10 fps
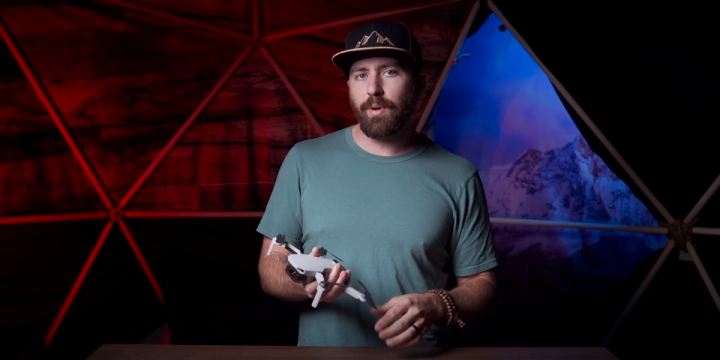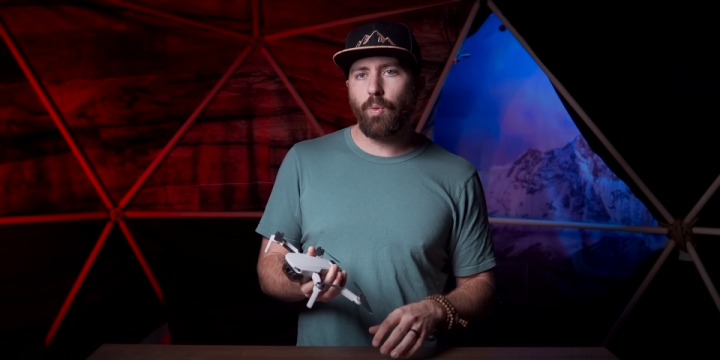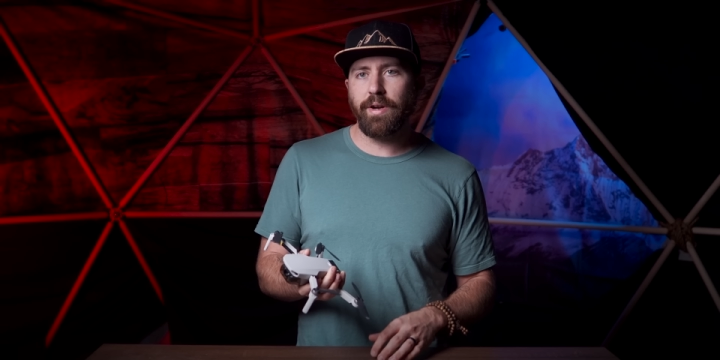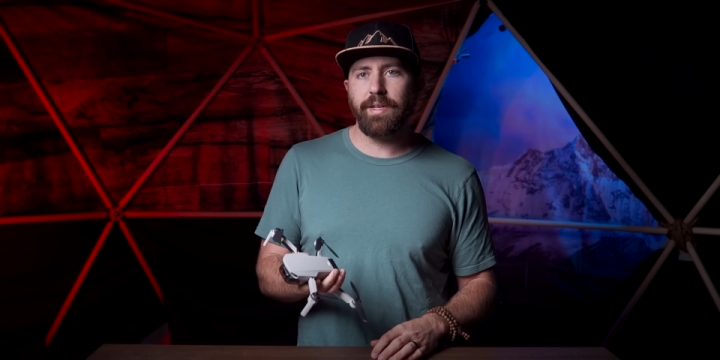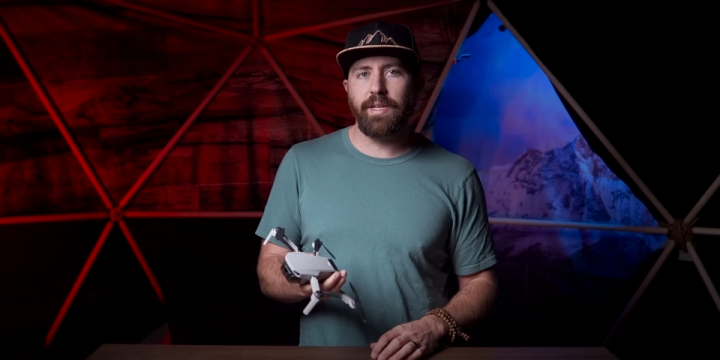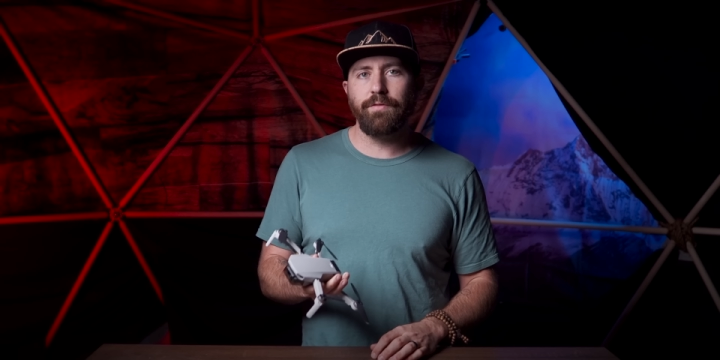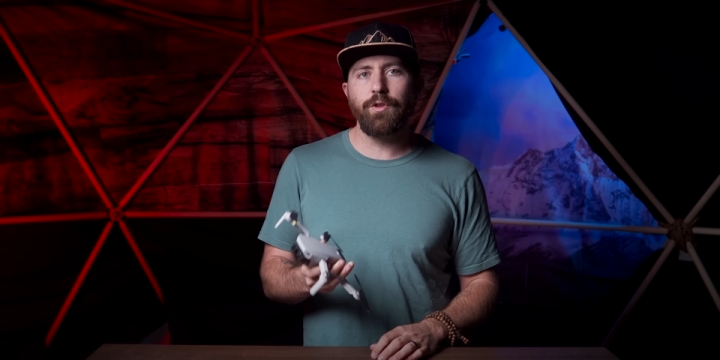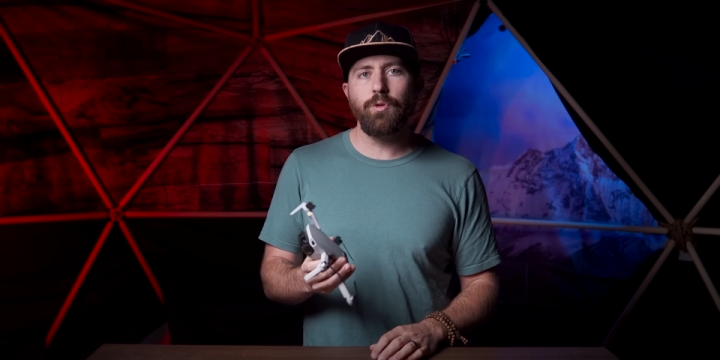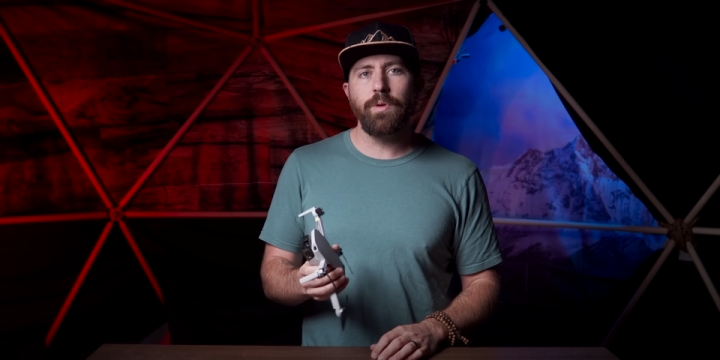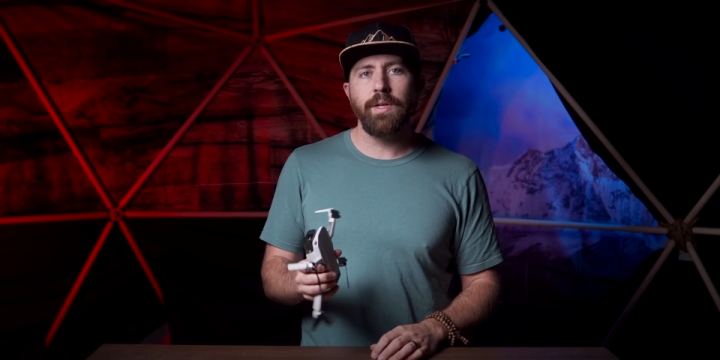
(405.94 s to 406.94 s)
I wanna give
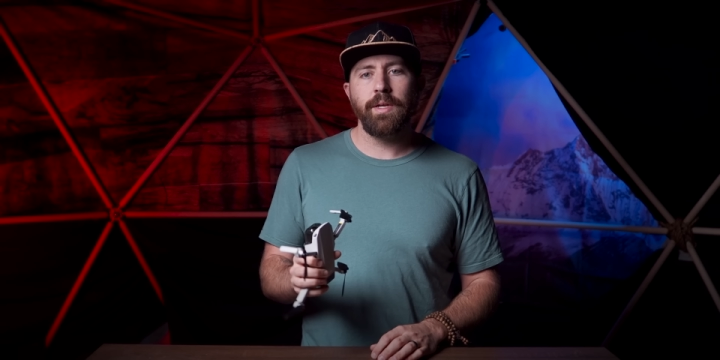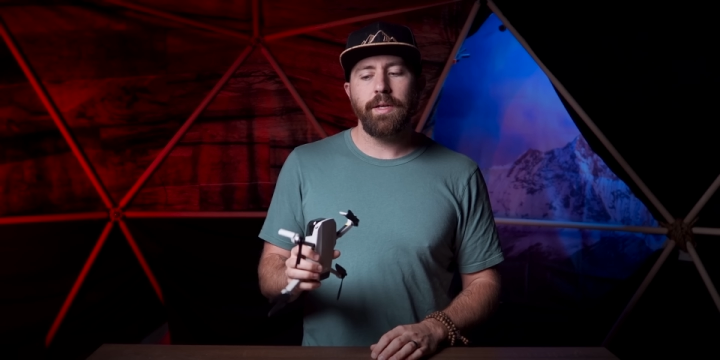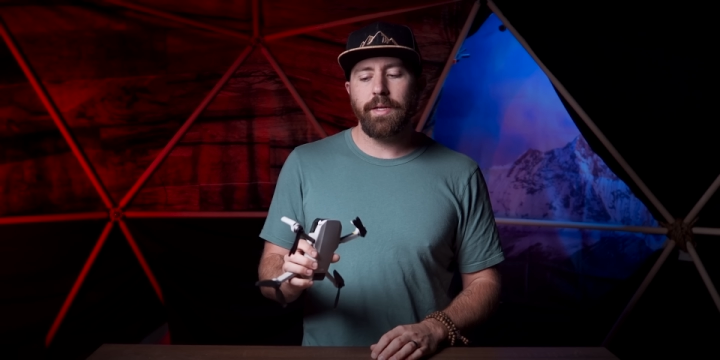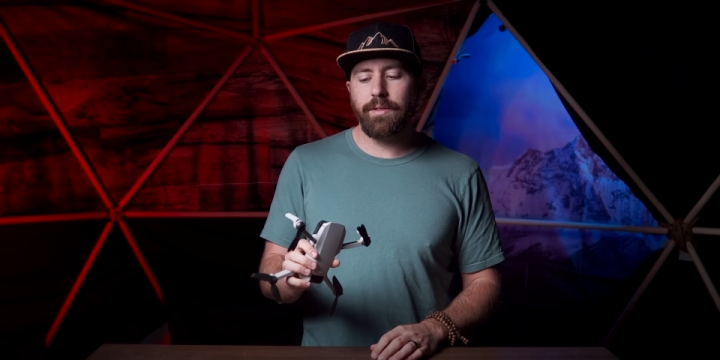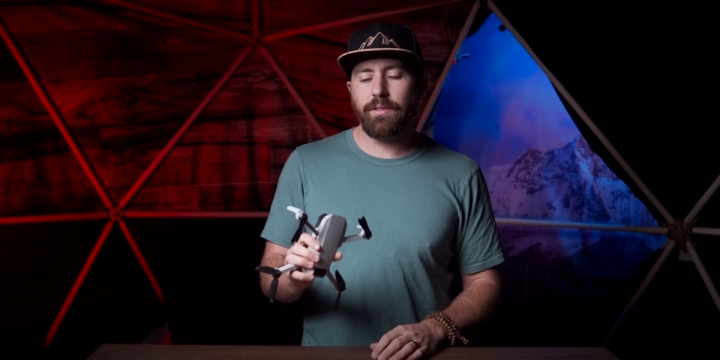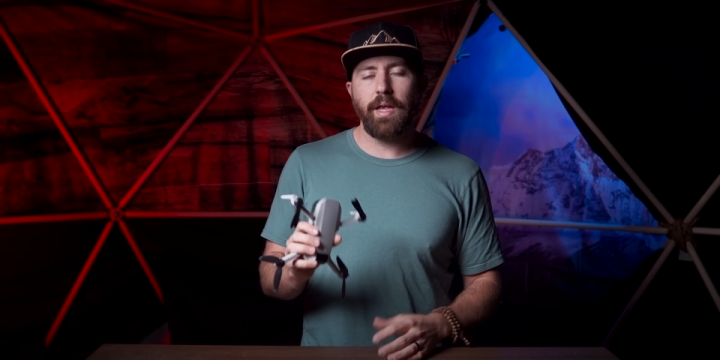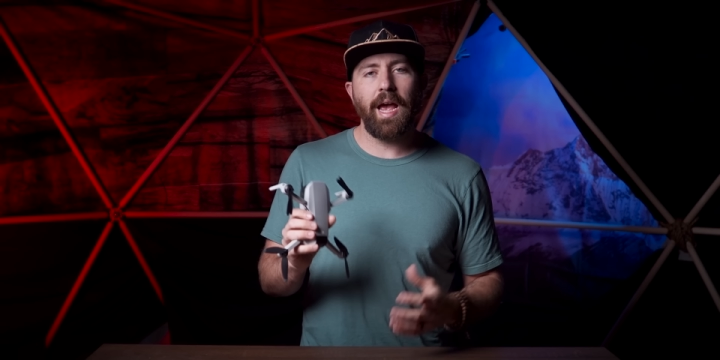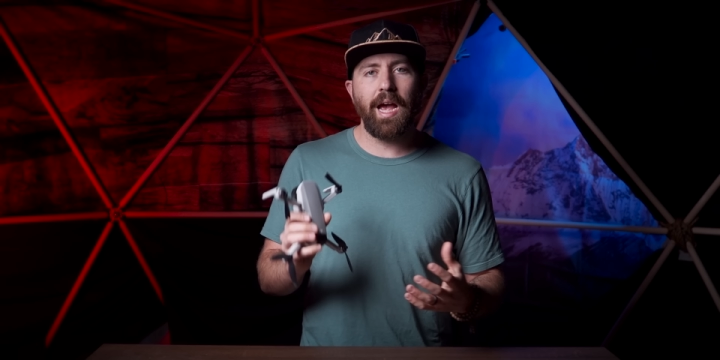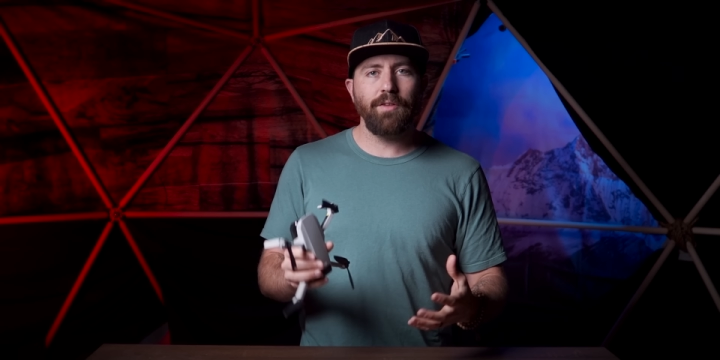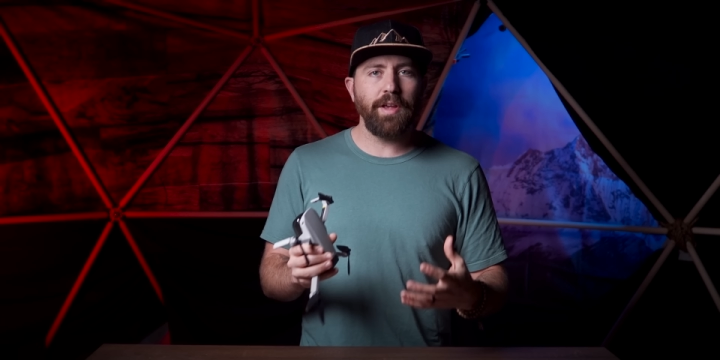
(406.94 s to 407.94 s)
you is
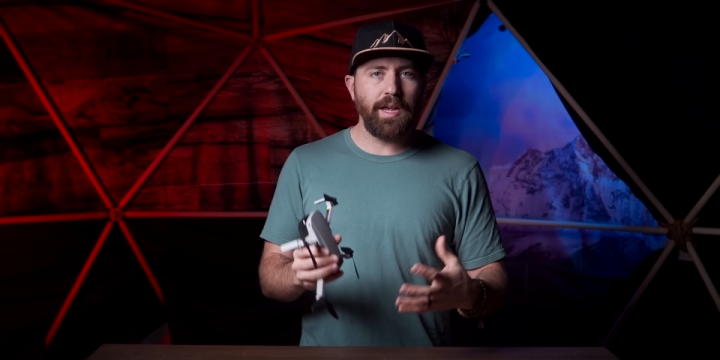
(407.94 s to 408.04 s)
have